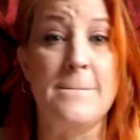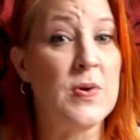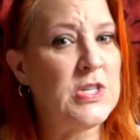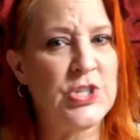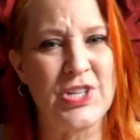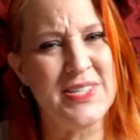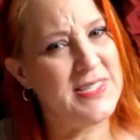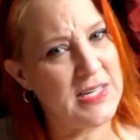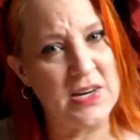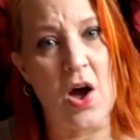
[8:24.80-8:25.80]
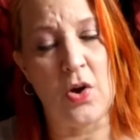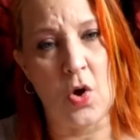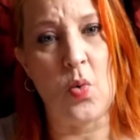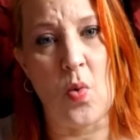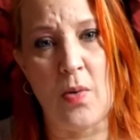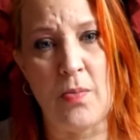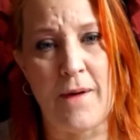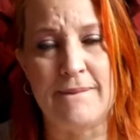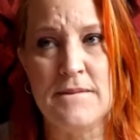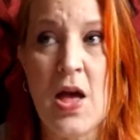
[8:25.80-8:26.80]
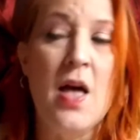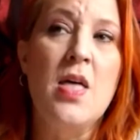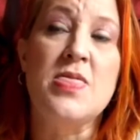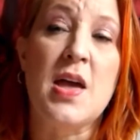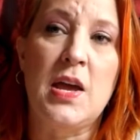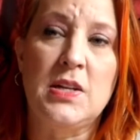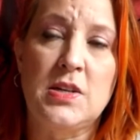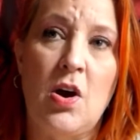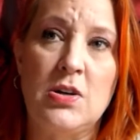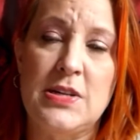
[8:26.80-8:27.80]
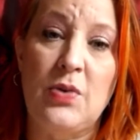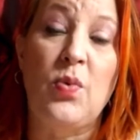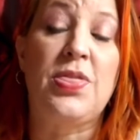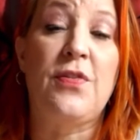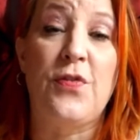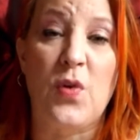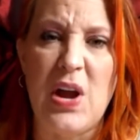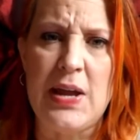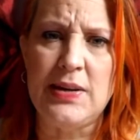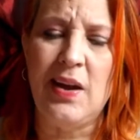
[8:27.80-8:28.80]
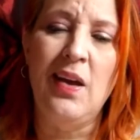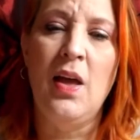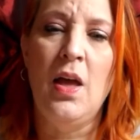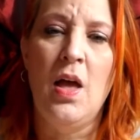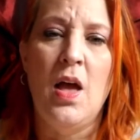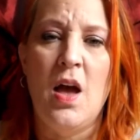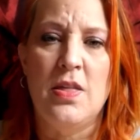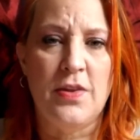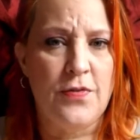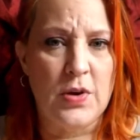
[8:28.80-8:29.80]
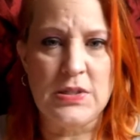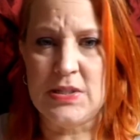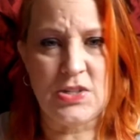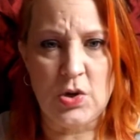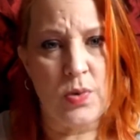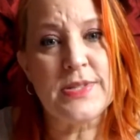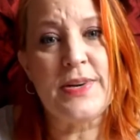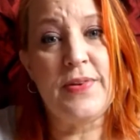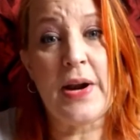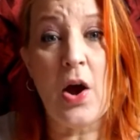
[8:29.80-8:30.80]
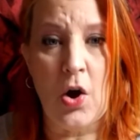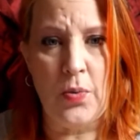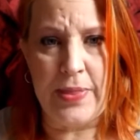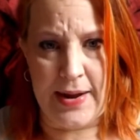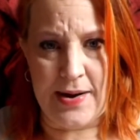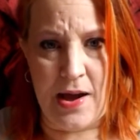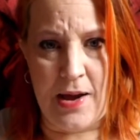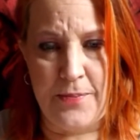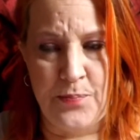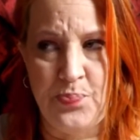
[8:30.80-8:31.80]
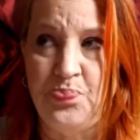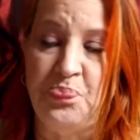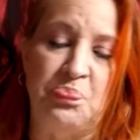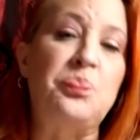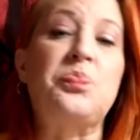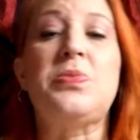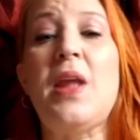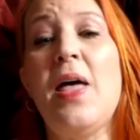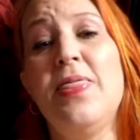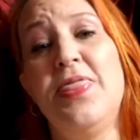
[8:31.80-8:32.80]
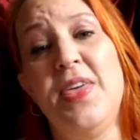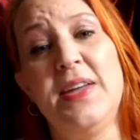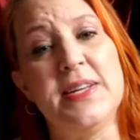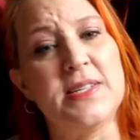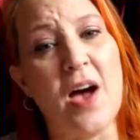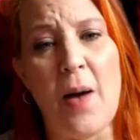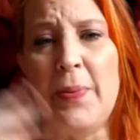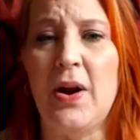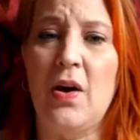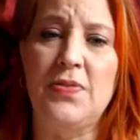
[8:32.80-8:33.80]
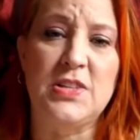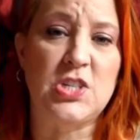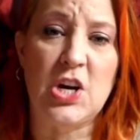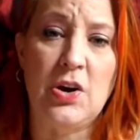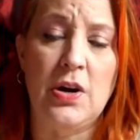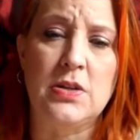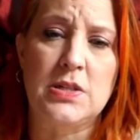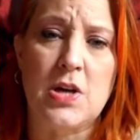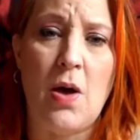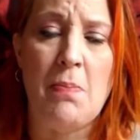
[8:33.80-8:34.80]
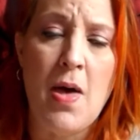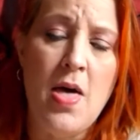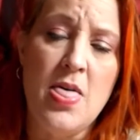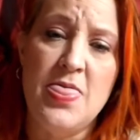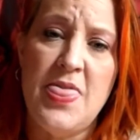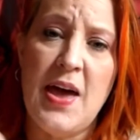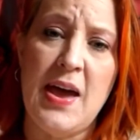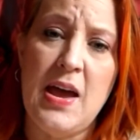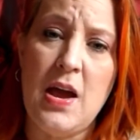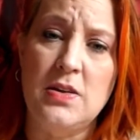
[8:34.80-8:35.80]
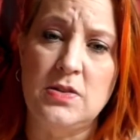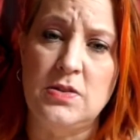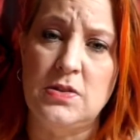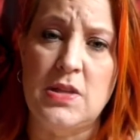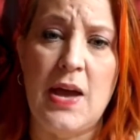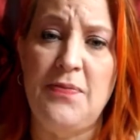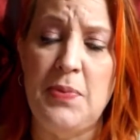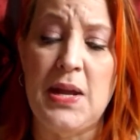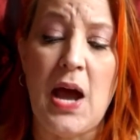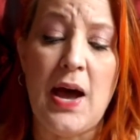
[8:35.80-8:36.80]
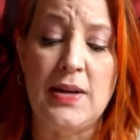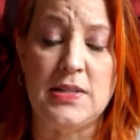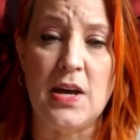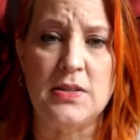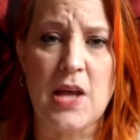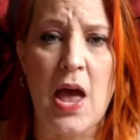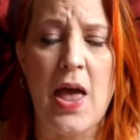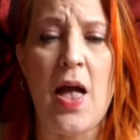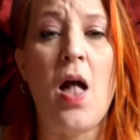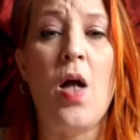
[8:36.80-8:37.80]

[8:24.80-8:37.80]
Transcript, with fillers: She did not go to Walmart. They get in contact with the friend. The friend says she wasn't even home that night. Then to top it off, the cherry on top, they the FBI does a